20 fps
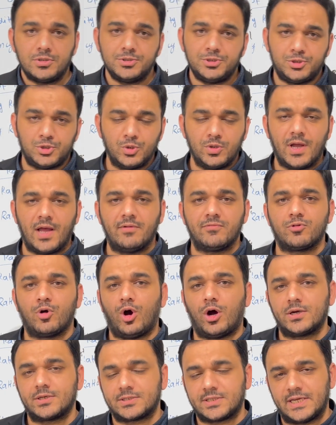you have
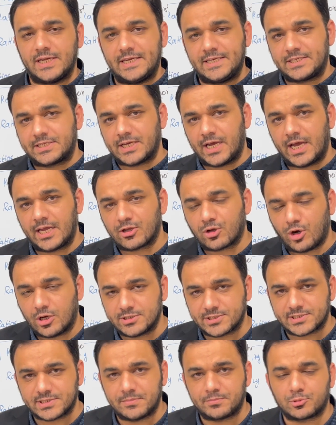got the entire
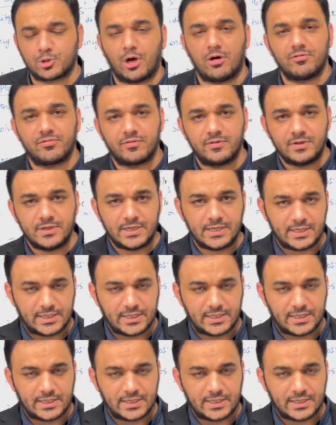concept of